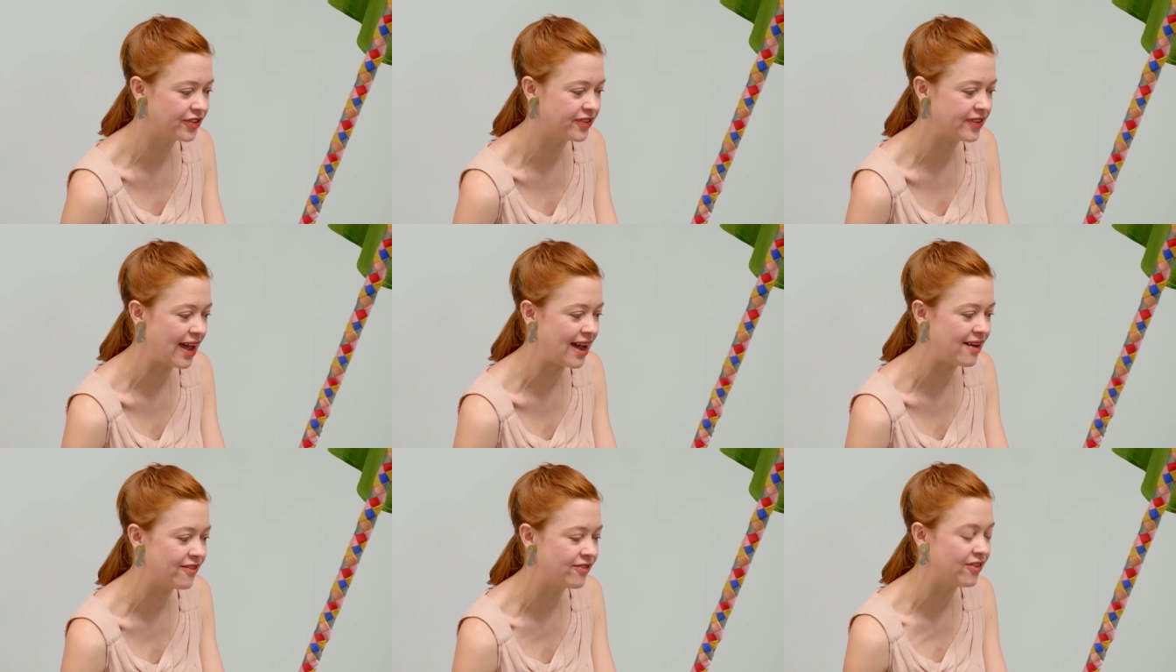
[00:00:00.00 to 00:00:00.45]

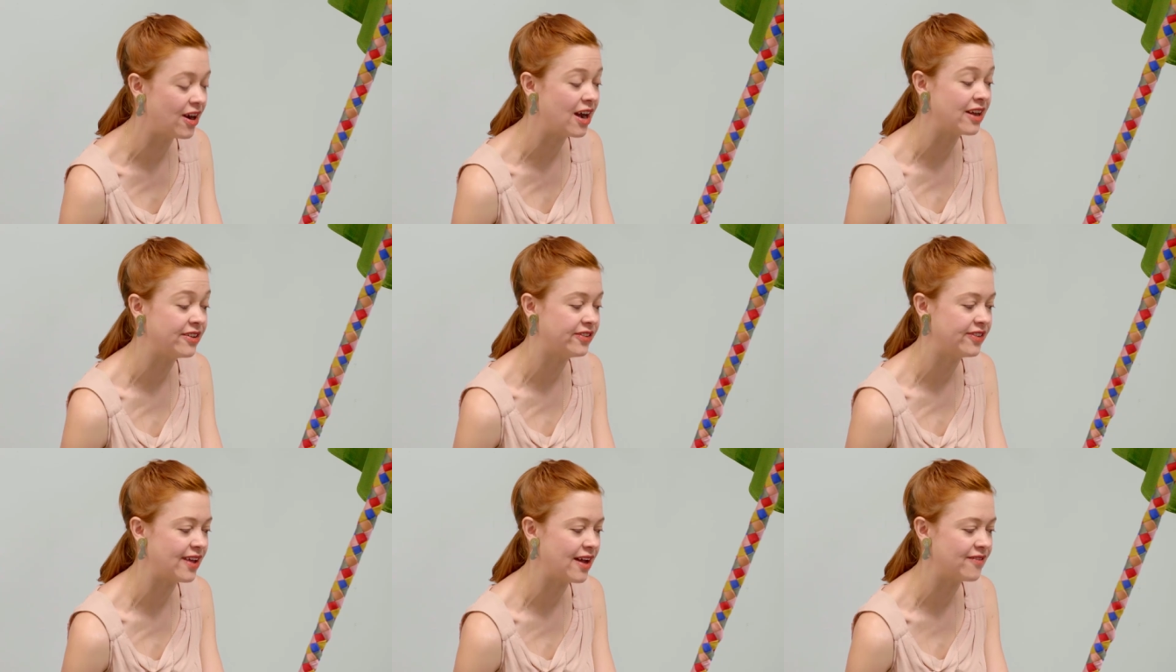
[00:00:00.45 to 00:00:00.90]
just have,
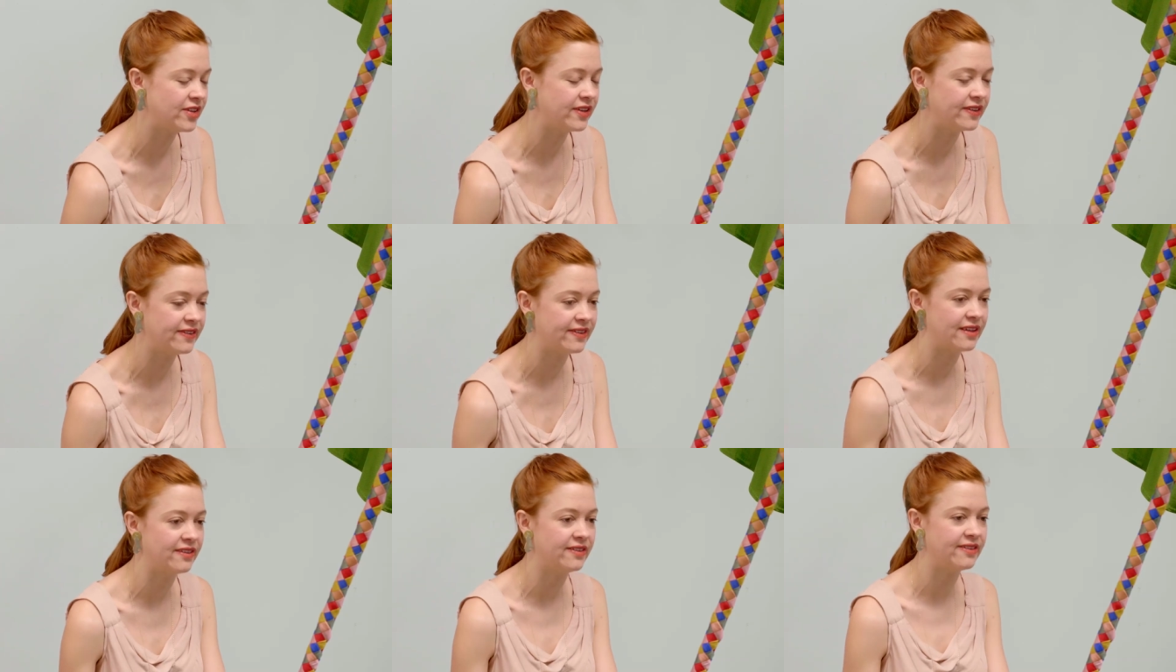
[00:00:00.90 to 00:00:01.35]
I just have
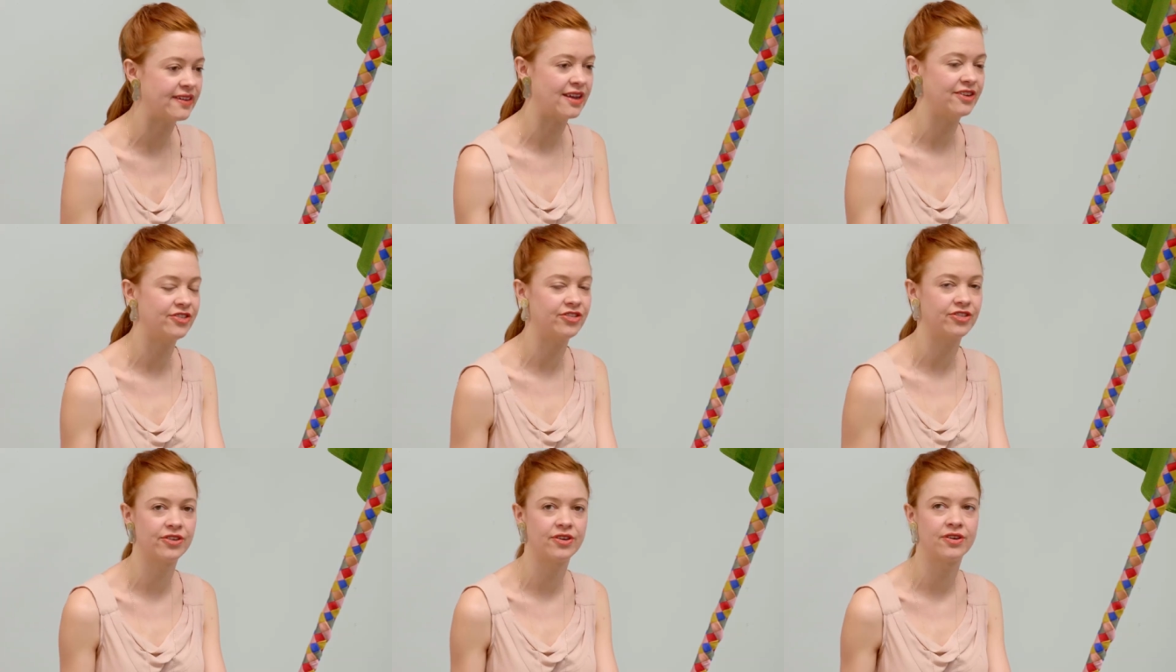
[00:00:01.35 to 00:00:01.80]
this
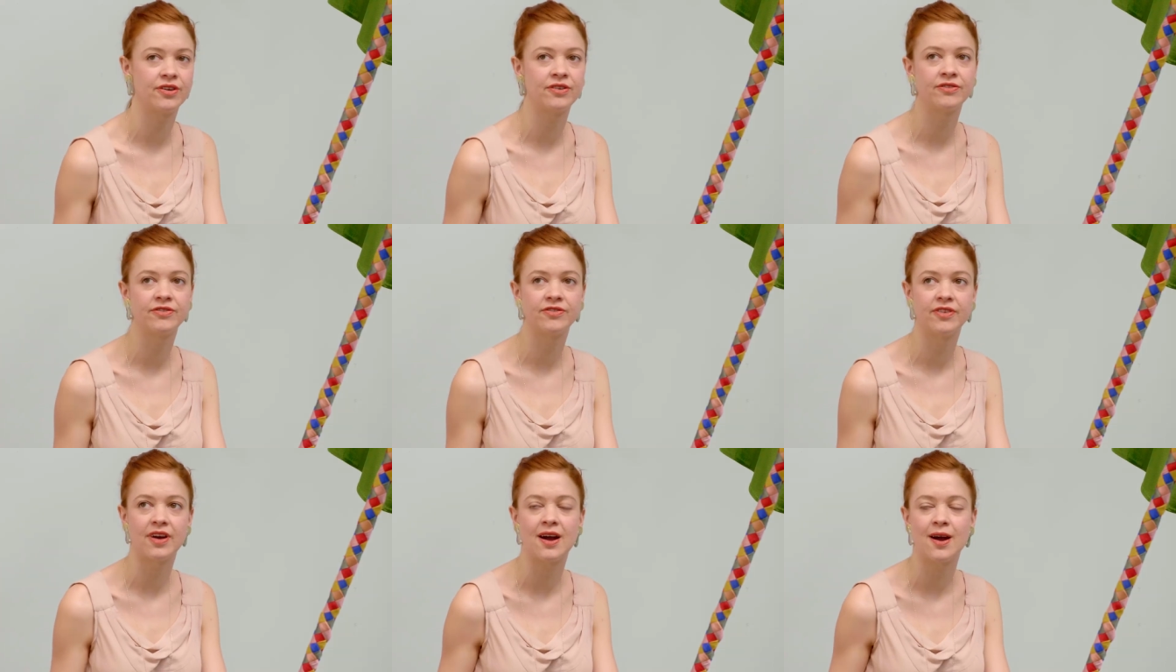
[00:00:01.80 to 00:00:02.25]
sensation
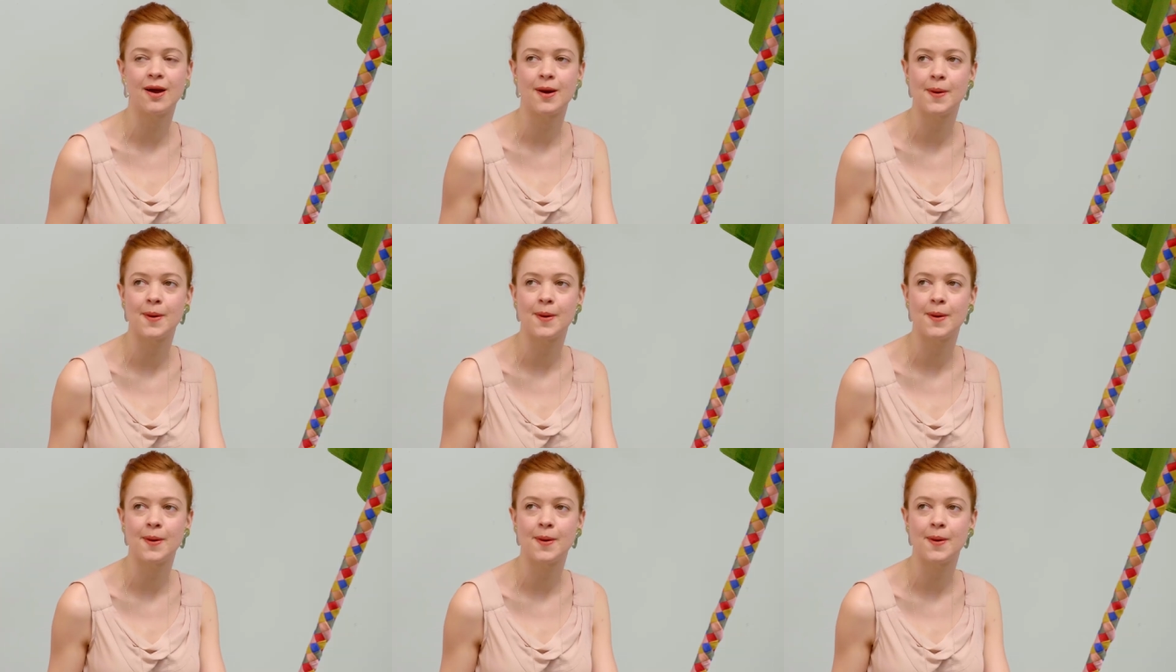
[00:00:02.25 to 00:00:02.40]
of